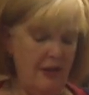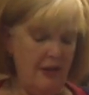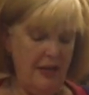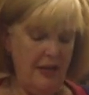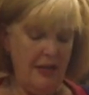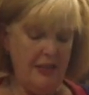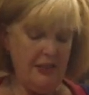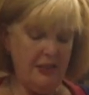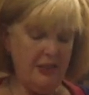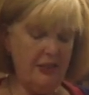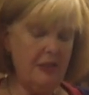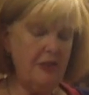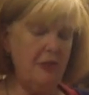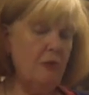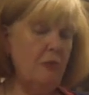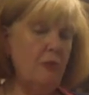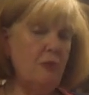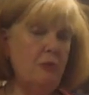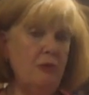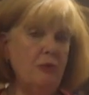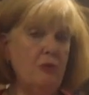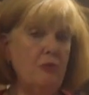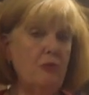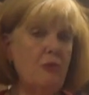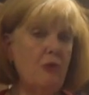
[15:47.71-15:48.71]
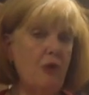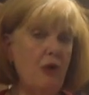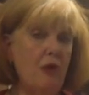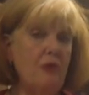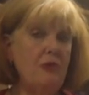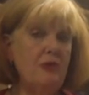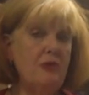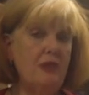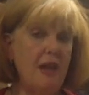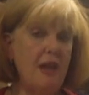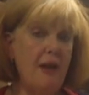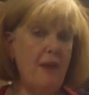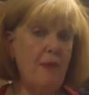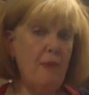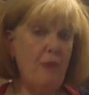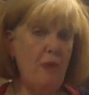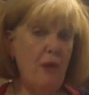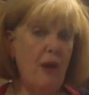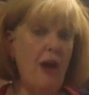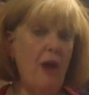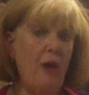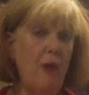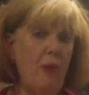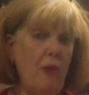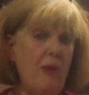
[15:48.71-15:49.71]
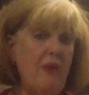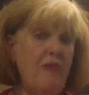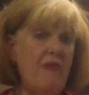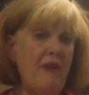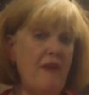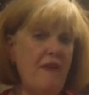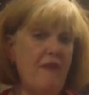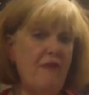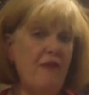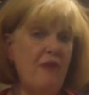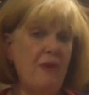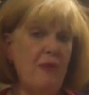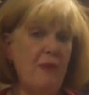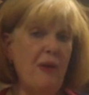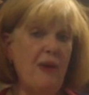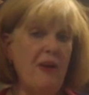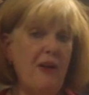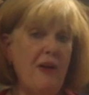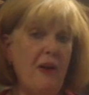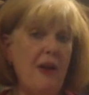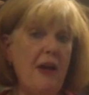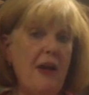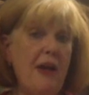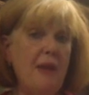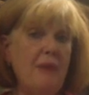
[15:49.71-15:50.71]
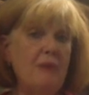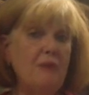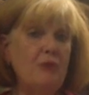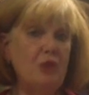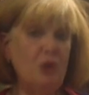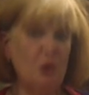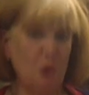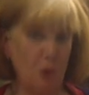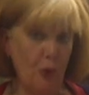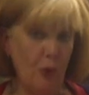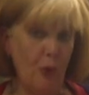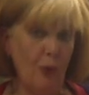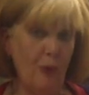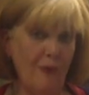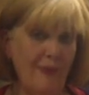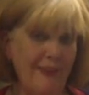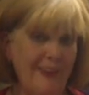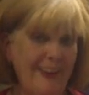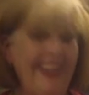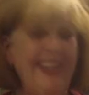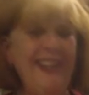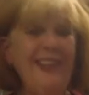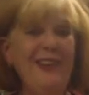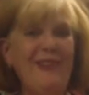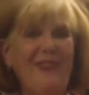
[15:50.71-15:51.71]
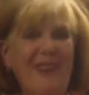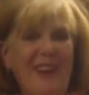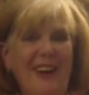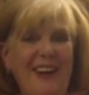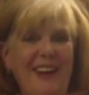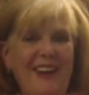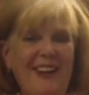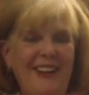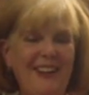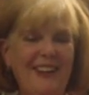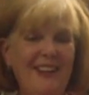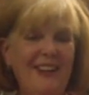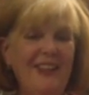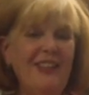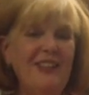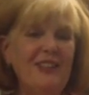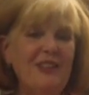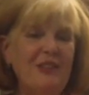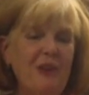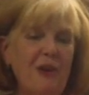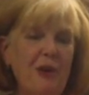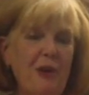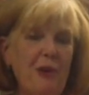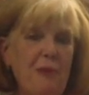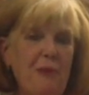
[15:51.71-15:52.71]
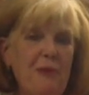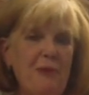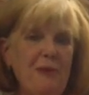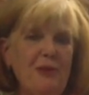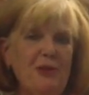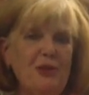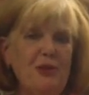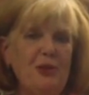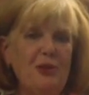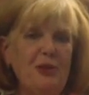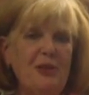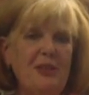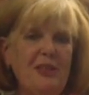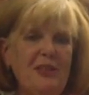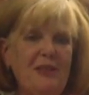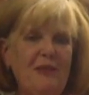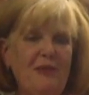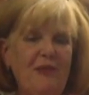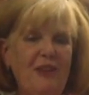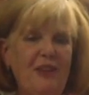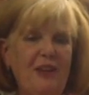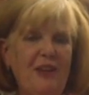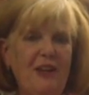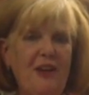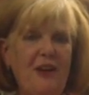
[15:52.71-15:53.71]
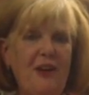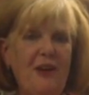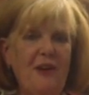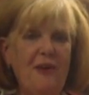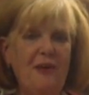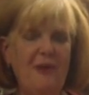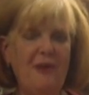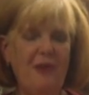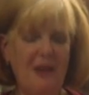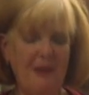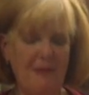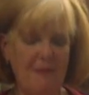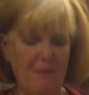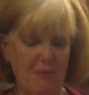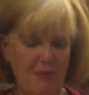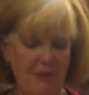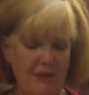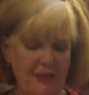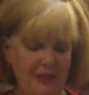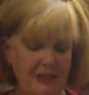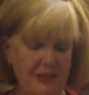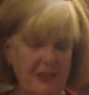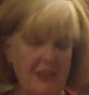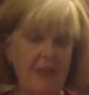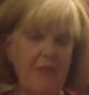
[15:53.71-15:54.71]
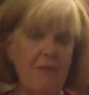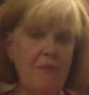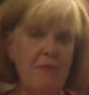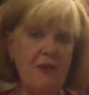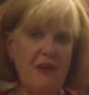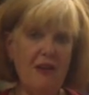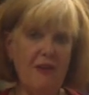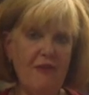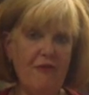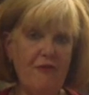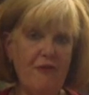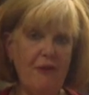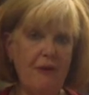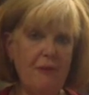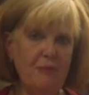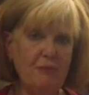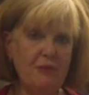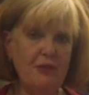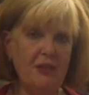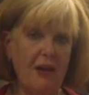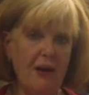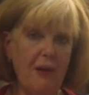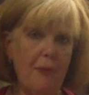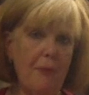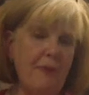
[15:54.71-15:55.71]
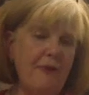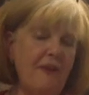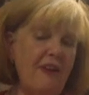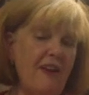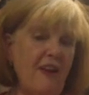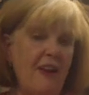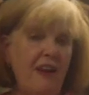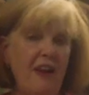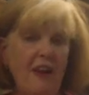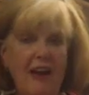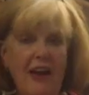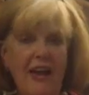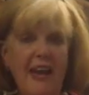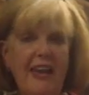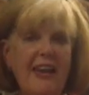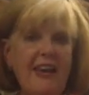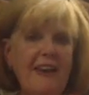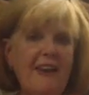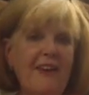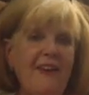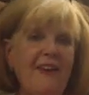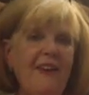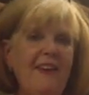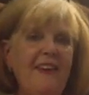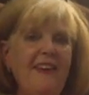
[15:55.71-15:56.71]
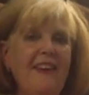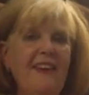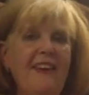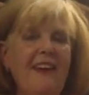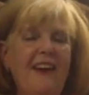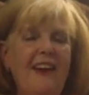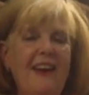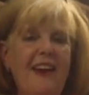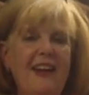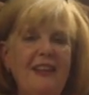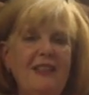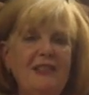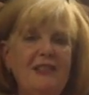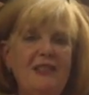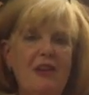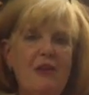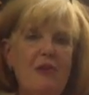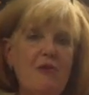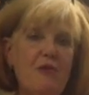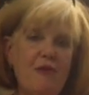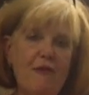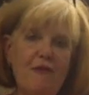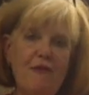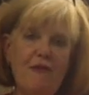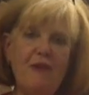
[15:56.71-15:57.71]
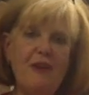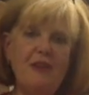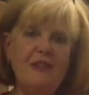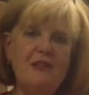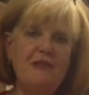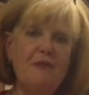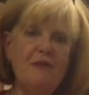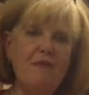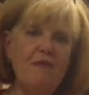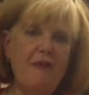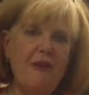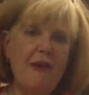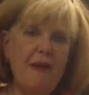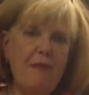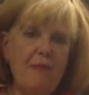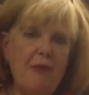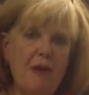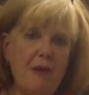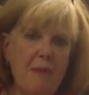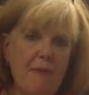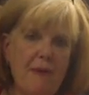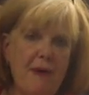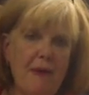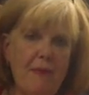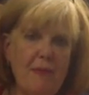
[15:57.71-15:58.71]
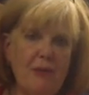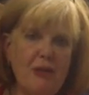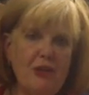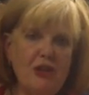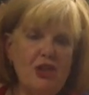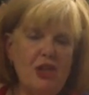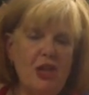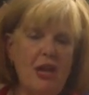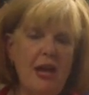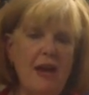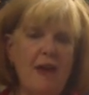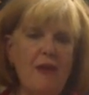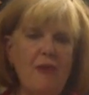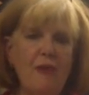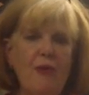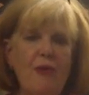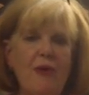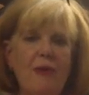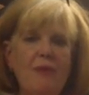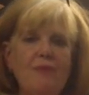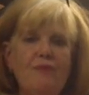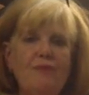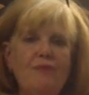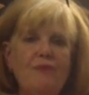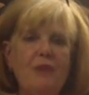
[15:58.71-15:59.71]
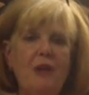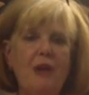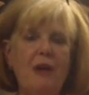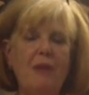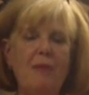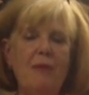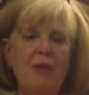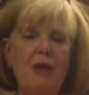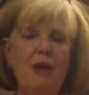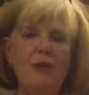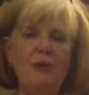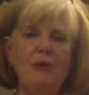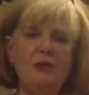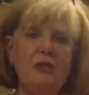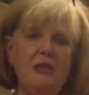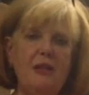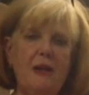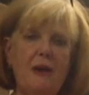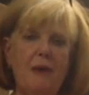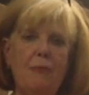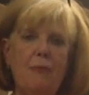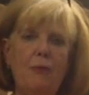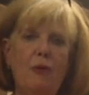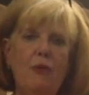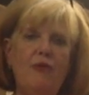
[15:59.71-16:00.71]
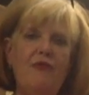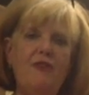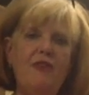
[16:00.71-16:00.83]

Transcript: it still will go down well with everyone, I am sure. Anyway, so I hope you enjoyed this video, and please give me a thumbs up and a like, and tell your friends and family about my channel. I'm loading up more